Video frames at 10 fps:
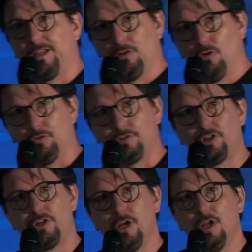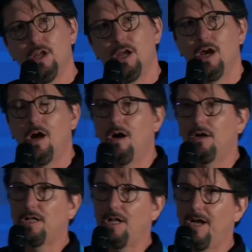launch
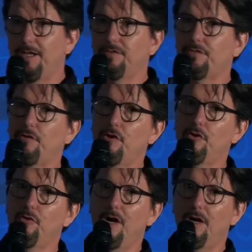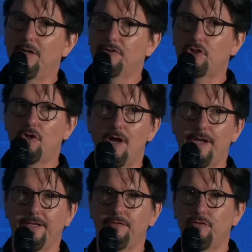are clients who are
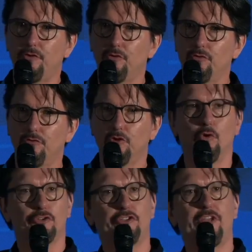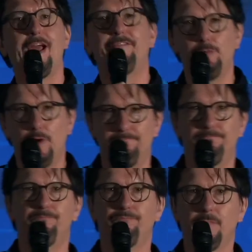trying to launch to everyone.
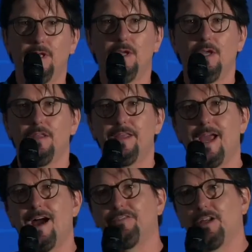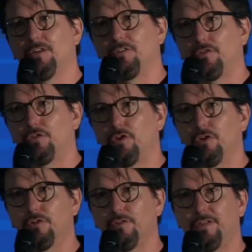They haven't
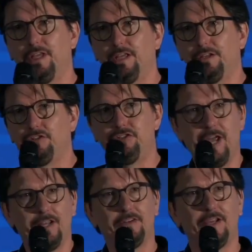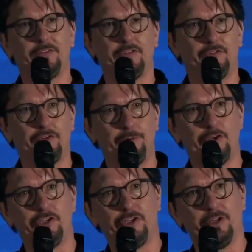understood the gender
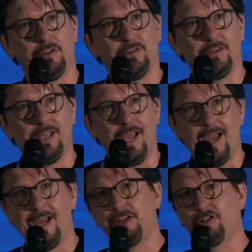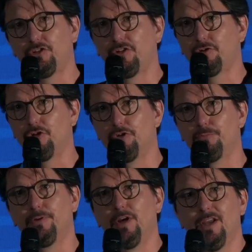distribution, the age
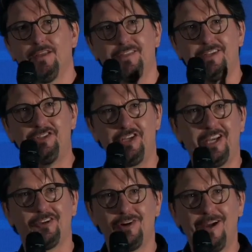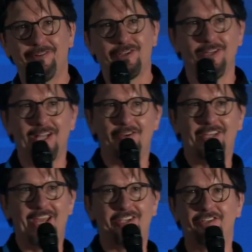group, the geographical
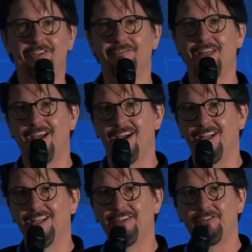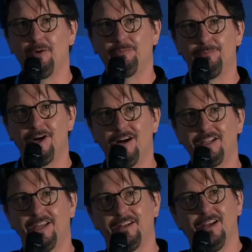location of their early adopter
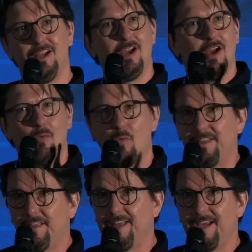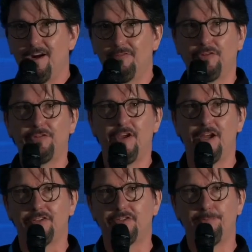market, whether they are
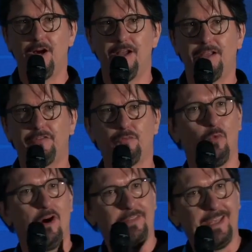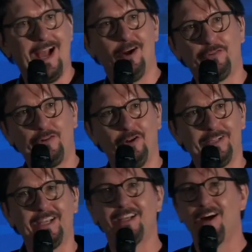researched buyers, what the
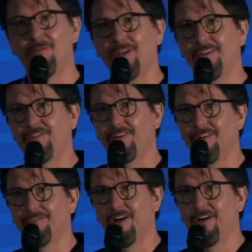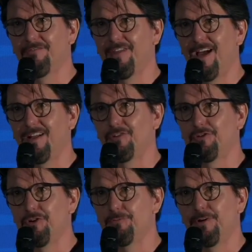household income is of that
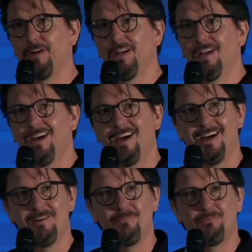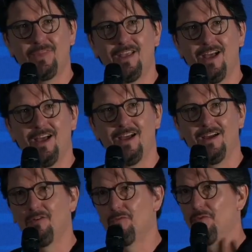group, and
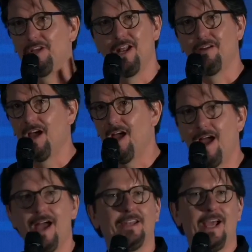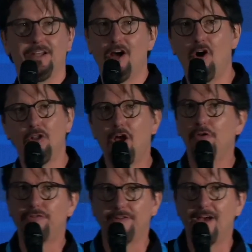a whole
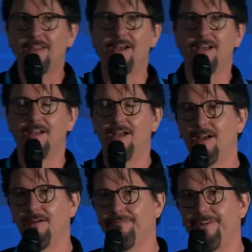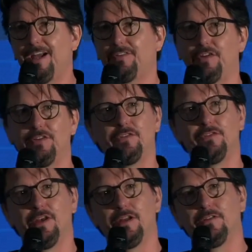host of other
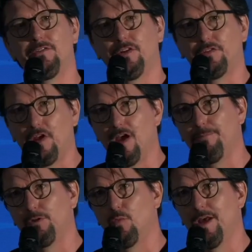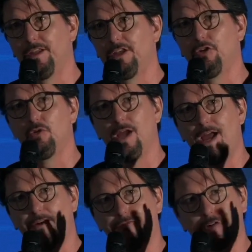vectors that determine whether you
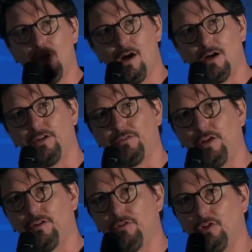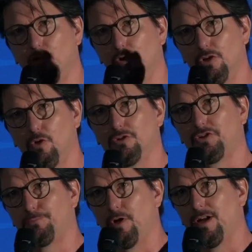have targeted your
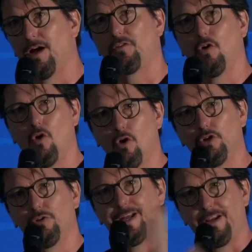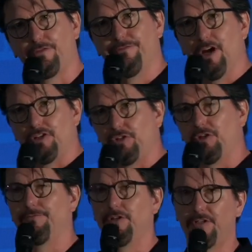launch product or your next version
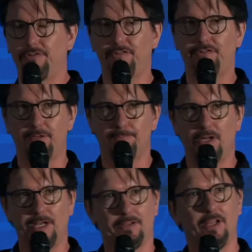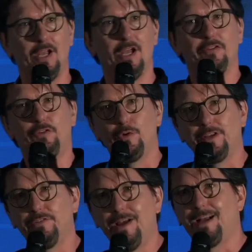of your existing product to
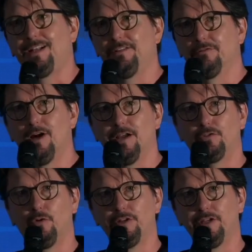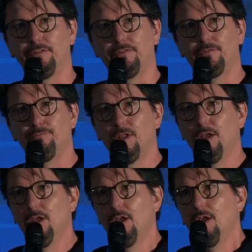exactly the right audience.
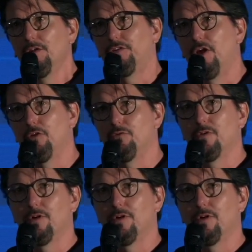So